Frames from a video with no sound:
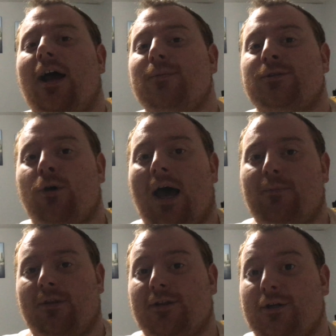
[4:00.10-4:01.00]
I am so
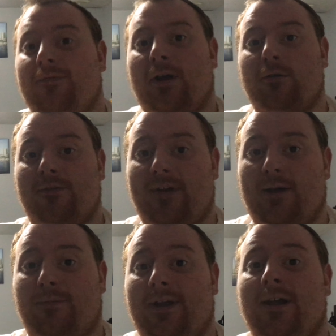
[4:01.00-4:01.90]
happy that she found her
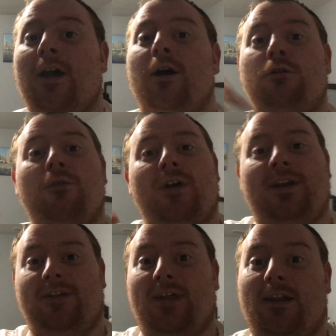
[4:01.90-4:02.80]
family. Don't forget
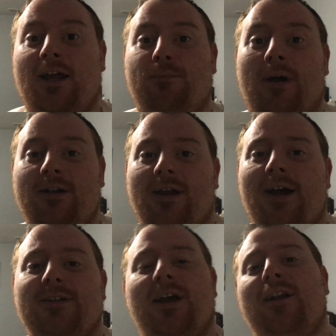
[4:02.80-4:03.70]
to hit that like button,
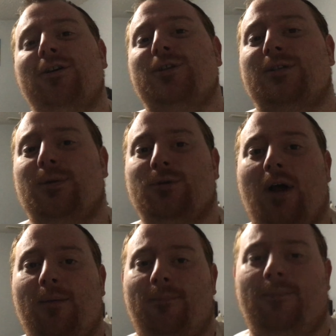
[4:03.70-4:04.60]
guys, and also subscribe.